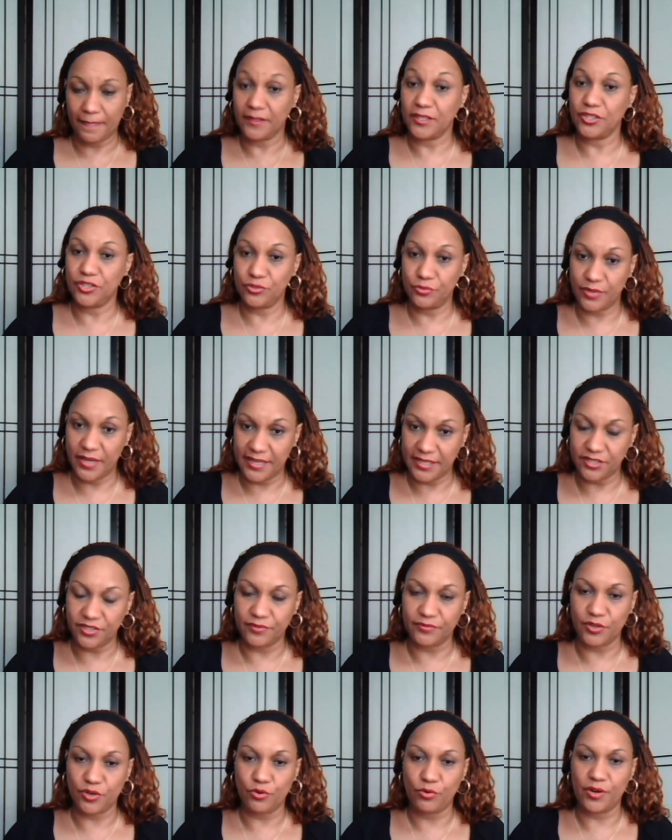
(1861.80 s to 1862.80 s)
the new age
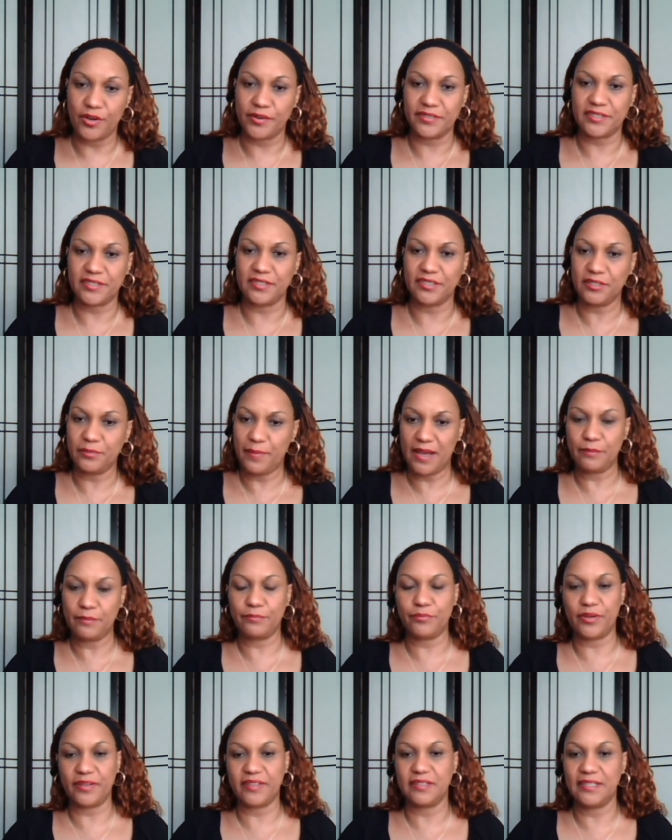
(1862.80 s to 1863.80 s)
of Aquarius, is about
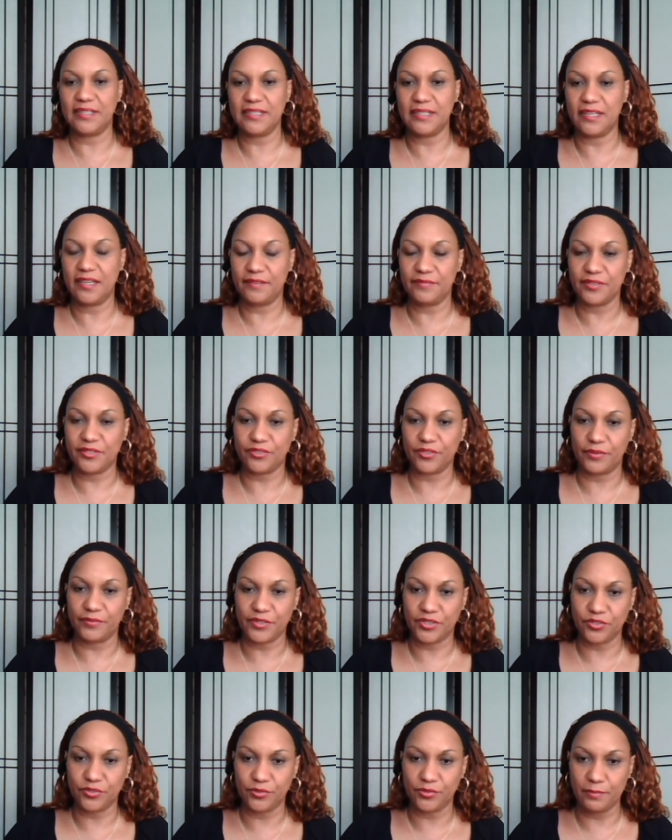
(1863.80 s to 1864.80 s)
brotherly love and
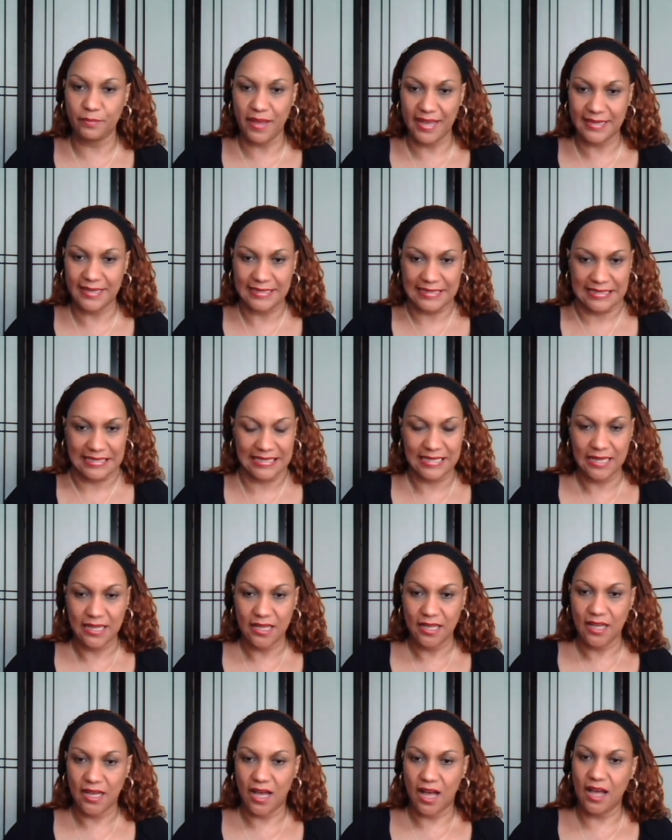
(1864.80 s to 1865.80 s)
service to humanity.
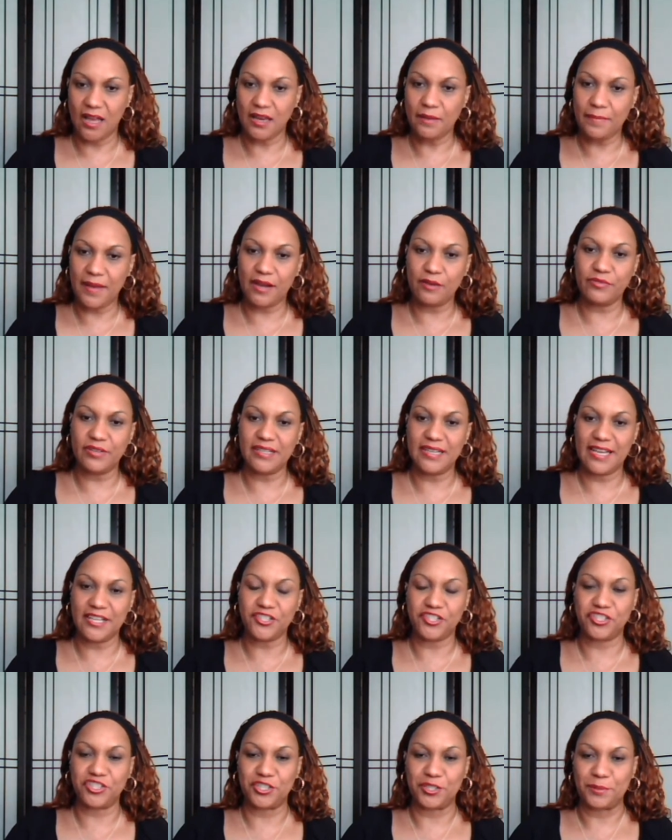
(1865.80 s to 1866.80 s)
All about
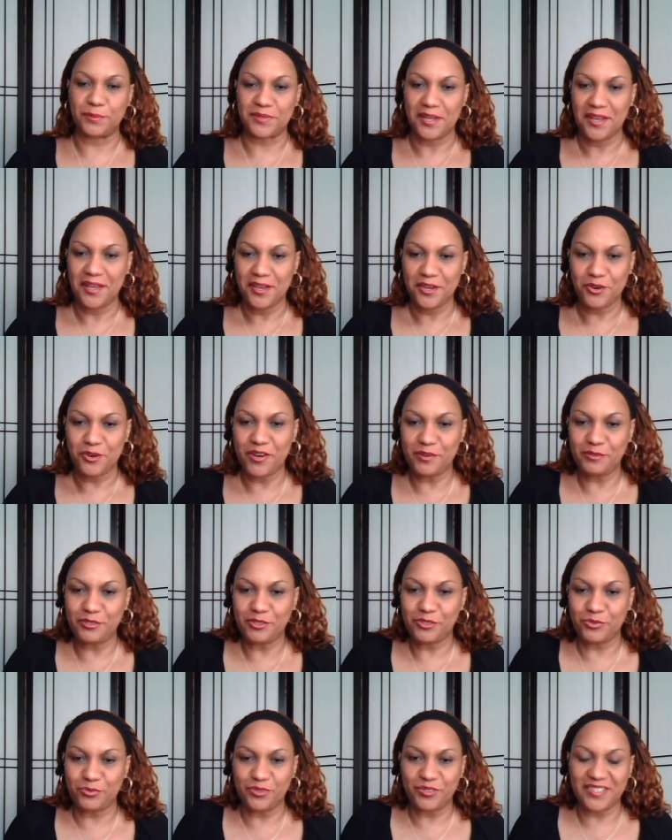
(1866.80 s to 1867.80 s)
relationships.
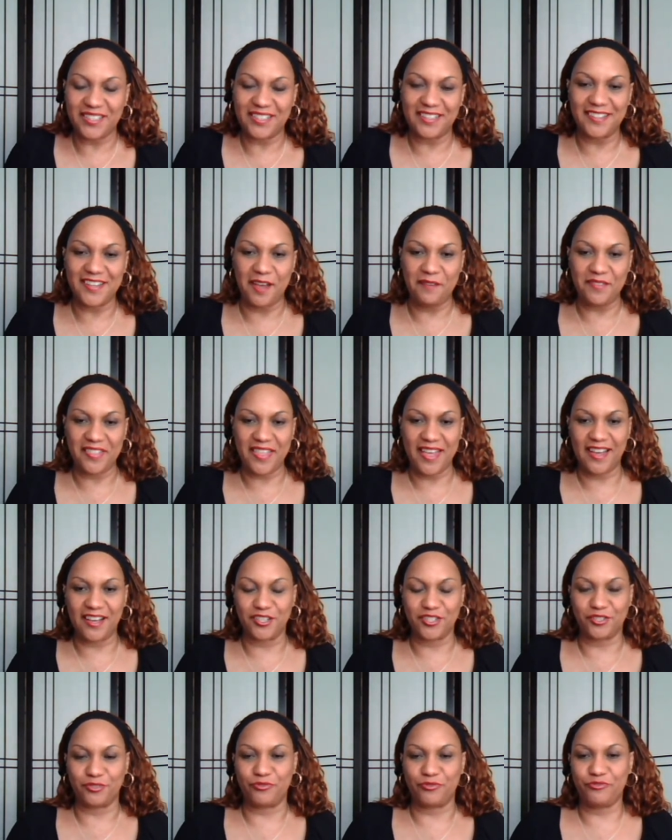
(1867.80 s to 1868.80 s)
Aquarius rules the 11th
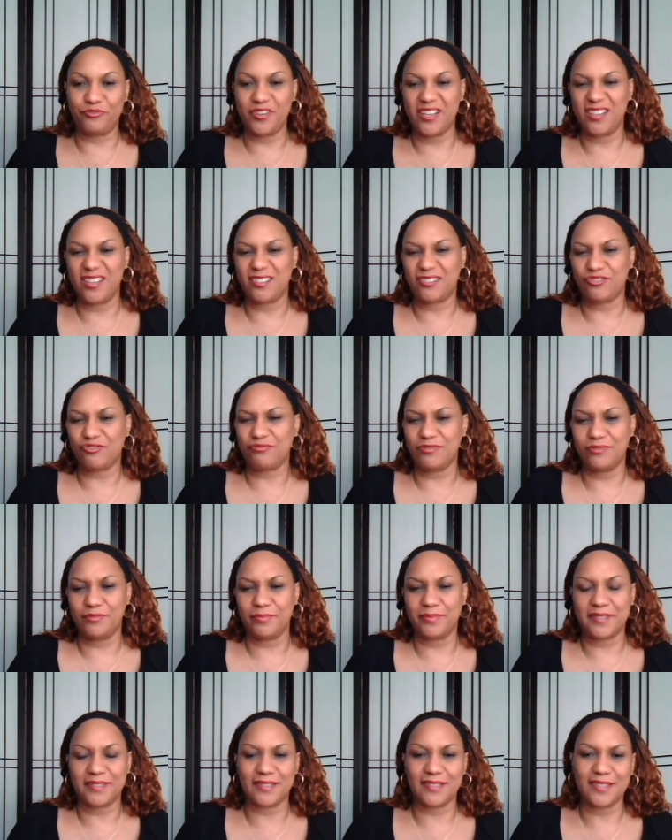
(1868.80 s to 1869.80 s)
house, friends,
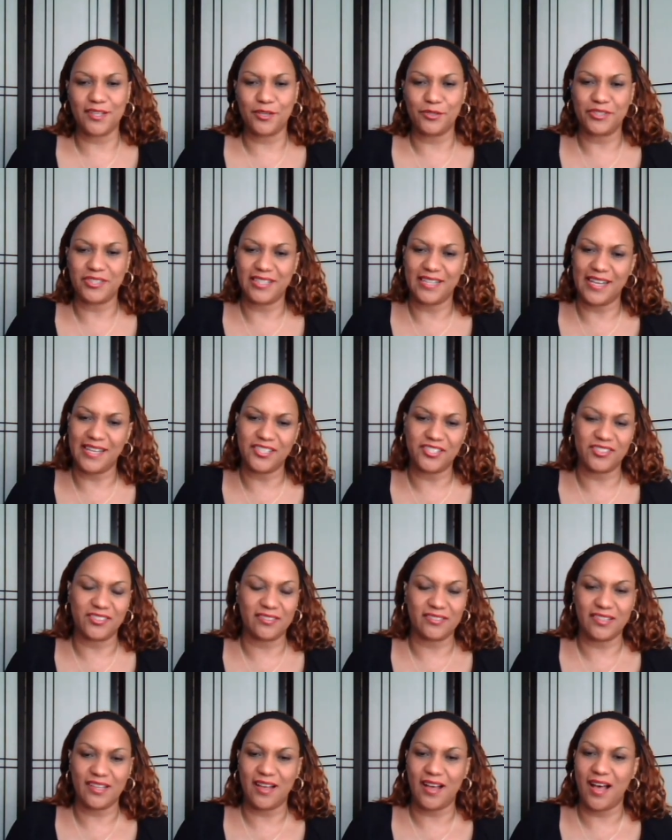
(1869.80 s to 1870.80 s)
groups,
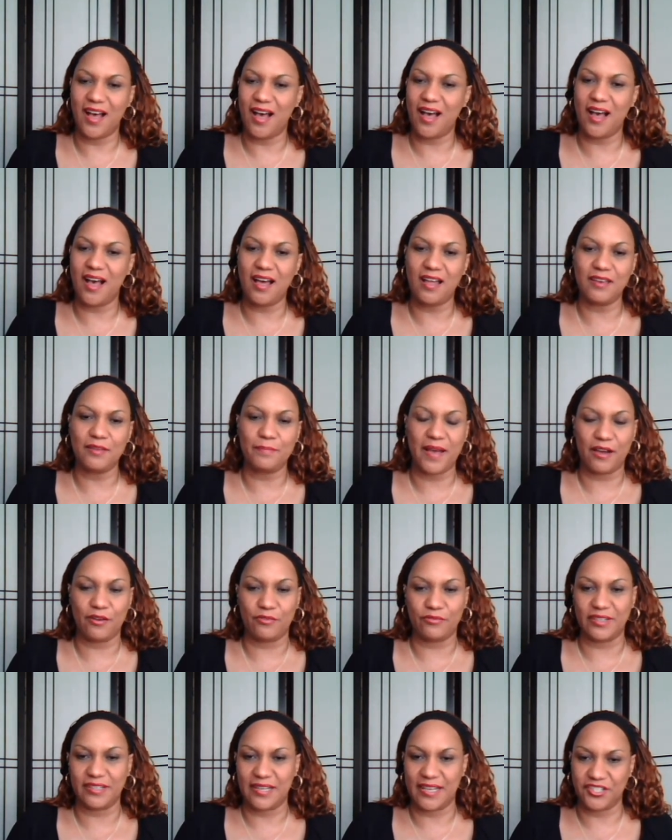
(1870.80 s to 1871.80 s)
associations, all
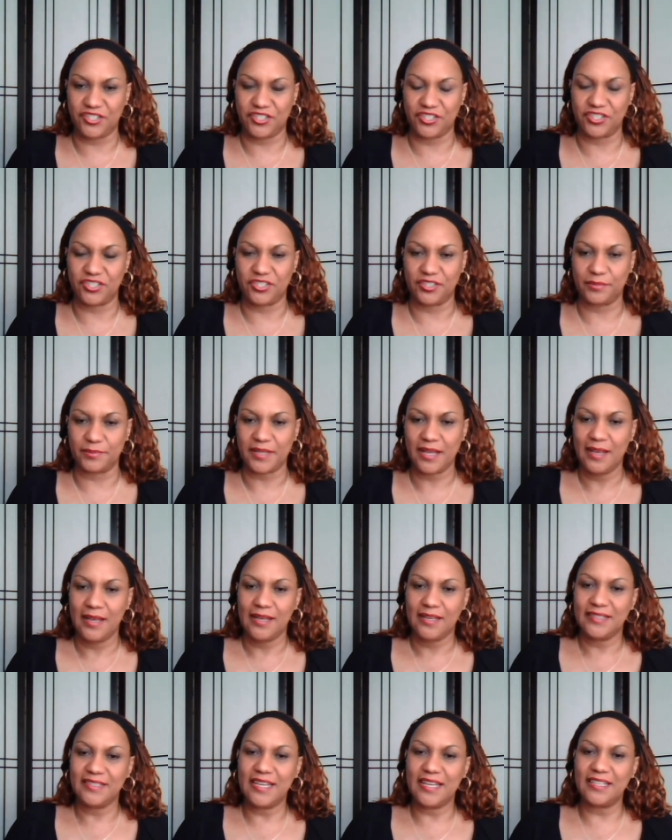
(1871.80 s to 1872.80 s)
about relationships.
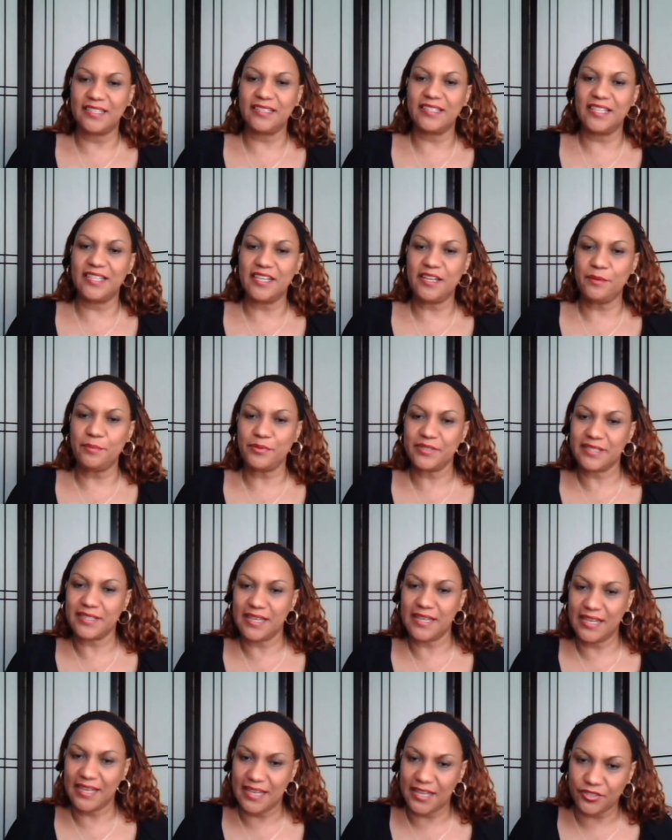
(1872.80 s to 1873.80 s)
Now,
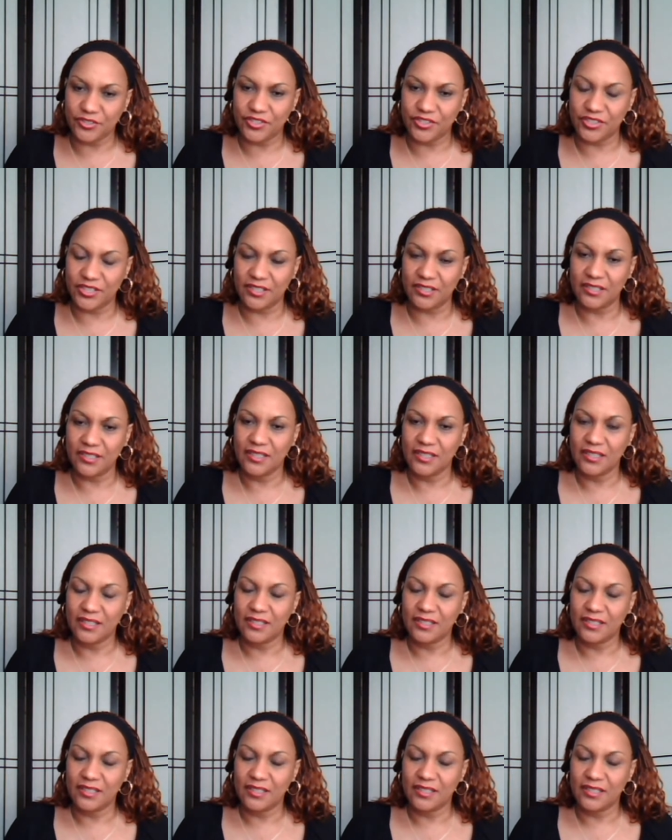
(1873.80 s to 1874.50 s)
Libra's energy